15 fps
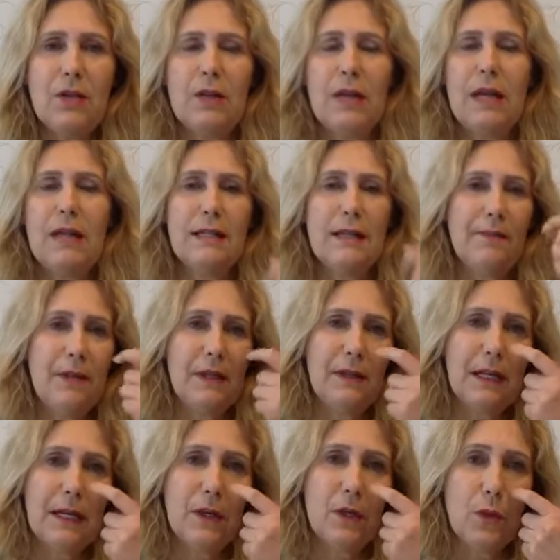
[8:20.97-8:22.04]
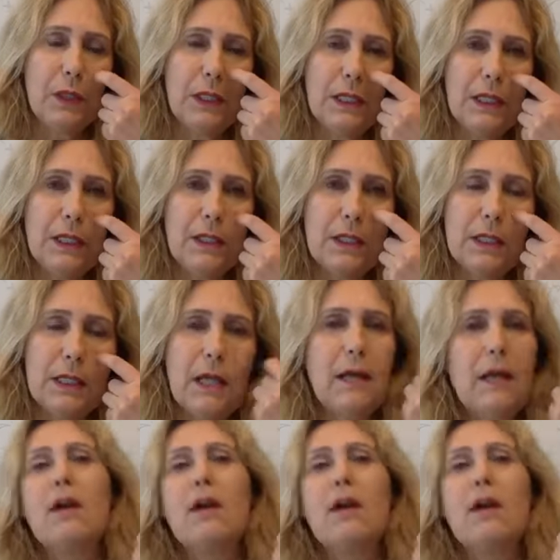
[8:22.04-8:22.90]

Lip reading: that's something that you really need to take